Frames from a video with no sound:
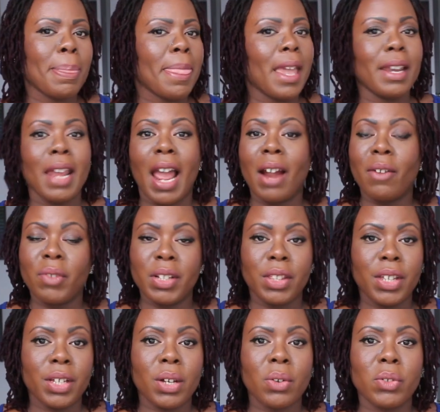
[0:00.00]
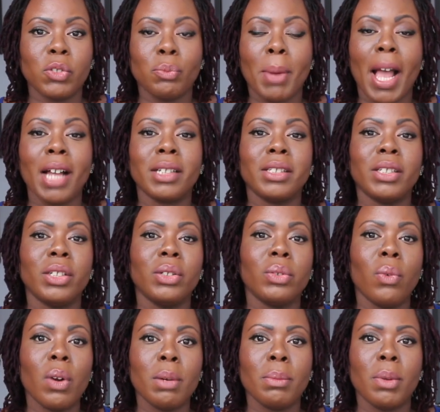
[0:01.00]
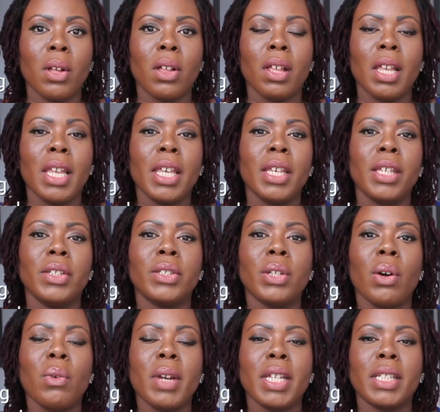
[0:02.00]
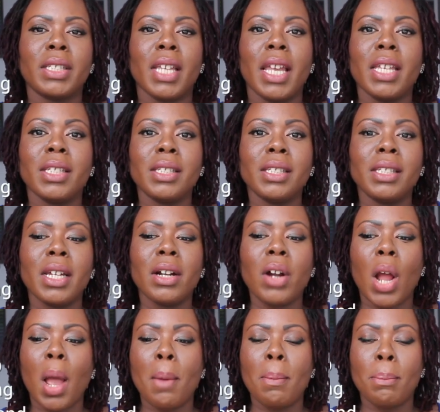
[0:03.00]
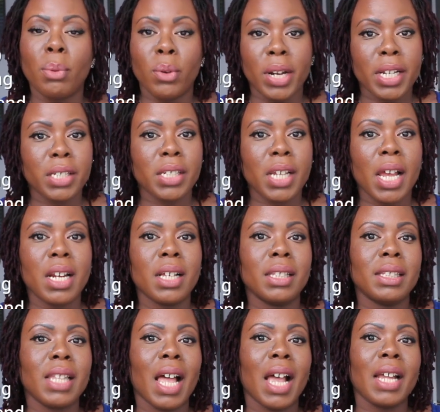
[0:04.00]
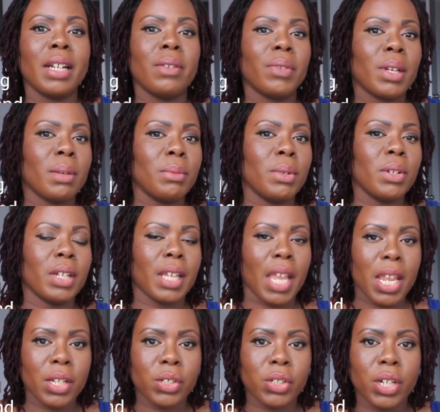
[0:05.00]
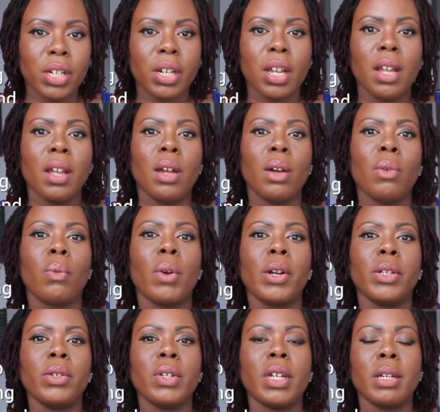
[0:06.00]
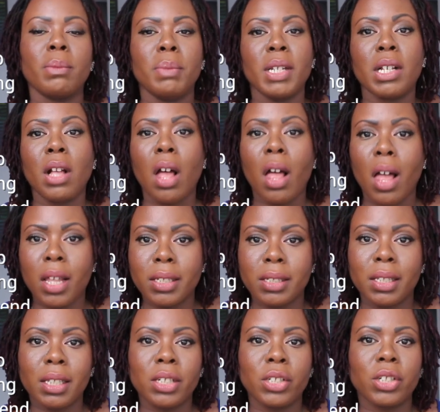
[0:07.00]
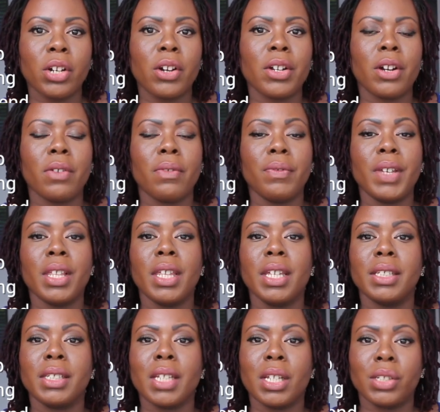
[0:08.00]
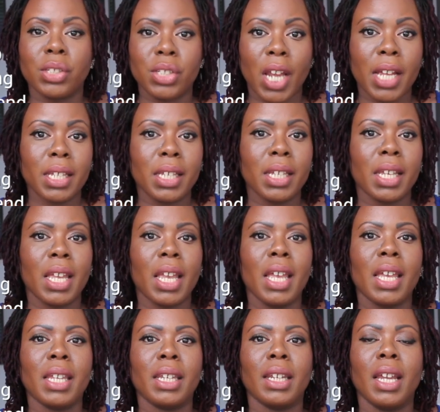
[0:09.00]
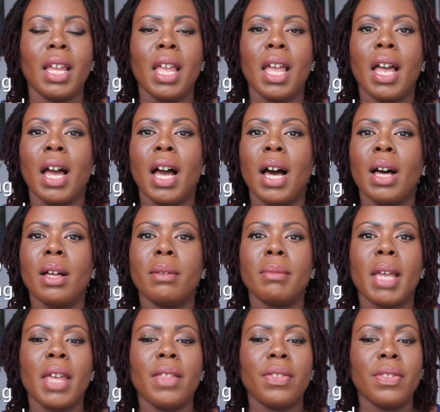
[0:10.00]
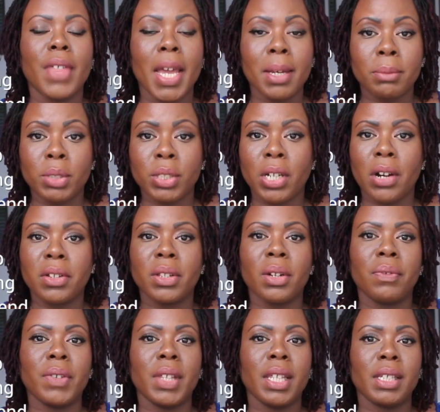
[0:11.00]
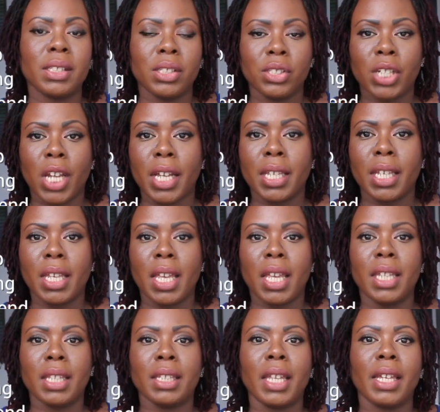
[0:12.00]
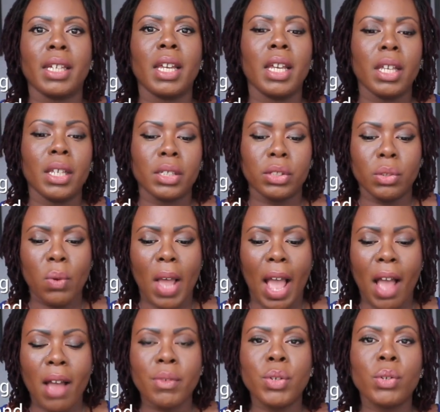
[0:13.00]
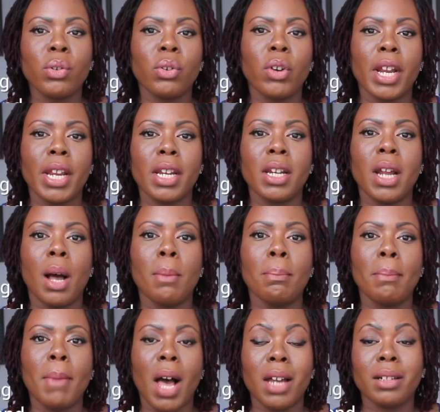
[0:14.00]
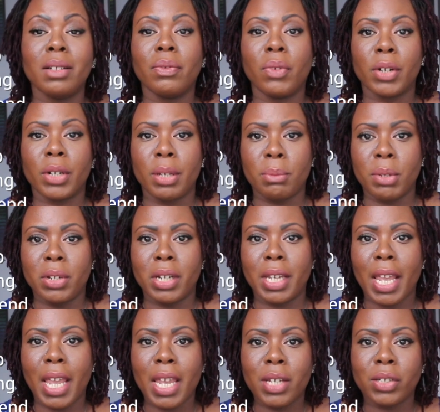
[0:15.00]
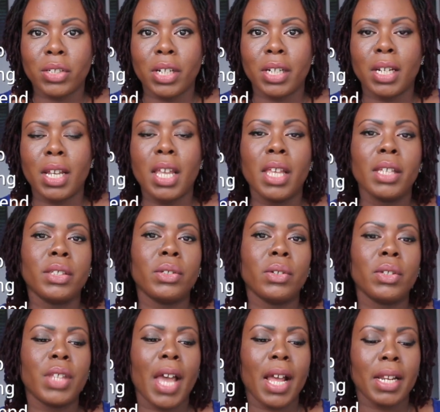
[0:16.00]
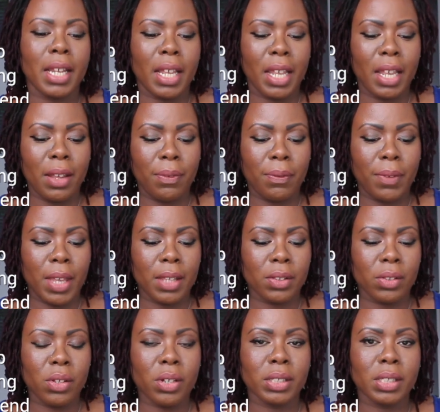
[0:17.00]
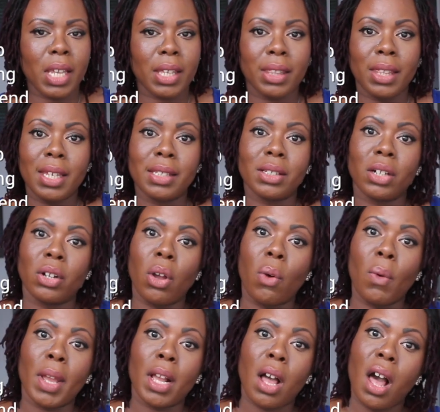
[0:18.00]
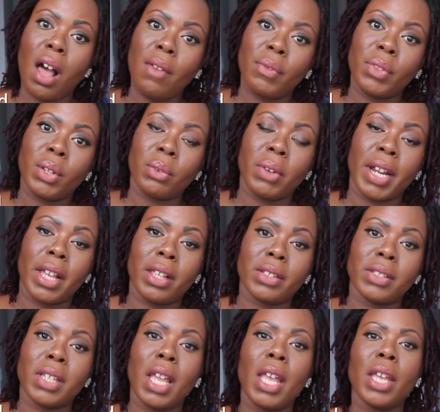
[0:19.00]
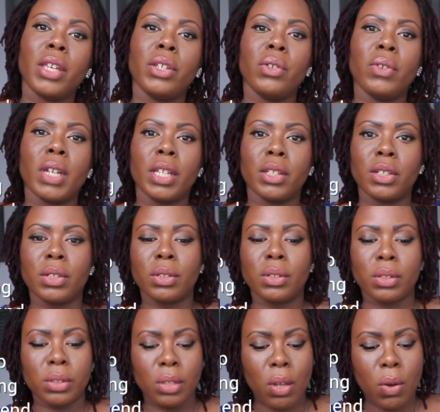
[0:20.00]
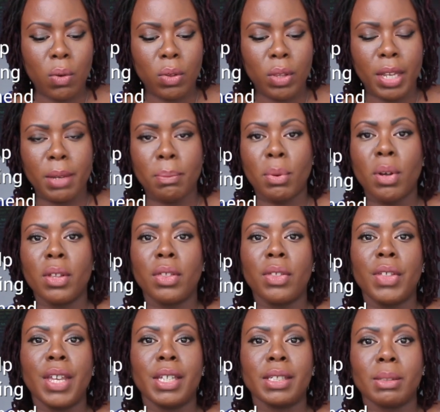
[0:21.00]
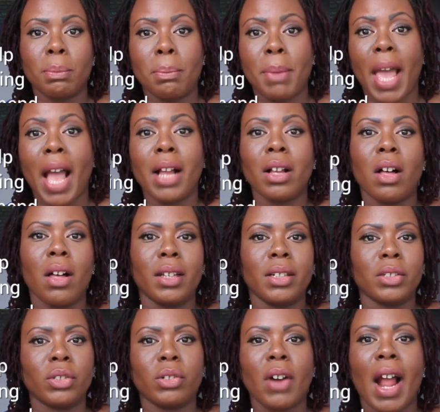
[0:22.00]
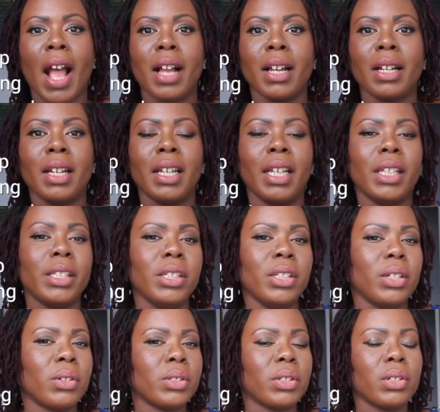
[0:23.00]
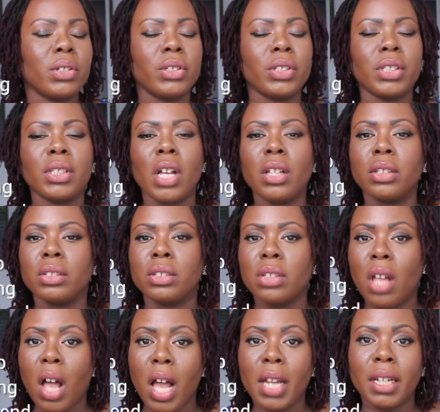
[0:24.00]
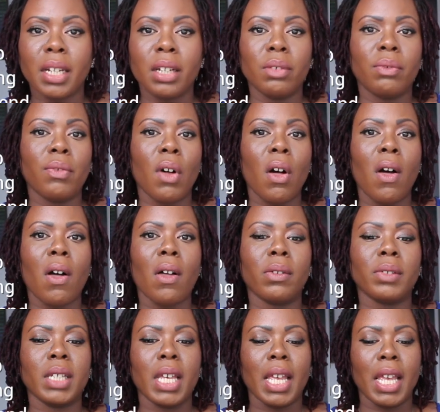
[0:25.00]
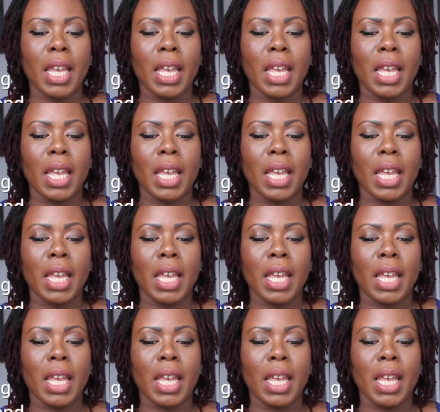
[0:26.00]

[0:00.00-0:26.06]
and everything goes back to normal. So is there a bridge and a line of communication where you can be constantly sharing your feelings and checking in, and them sharing their feelings and checking in? Like, so have you created a model for communication so that if it looks like things are going off the rails, you can slowly put things back on track? So there's just a lot involved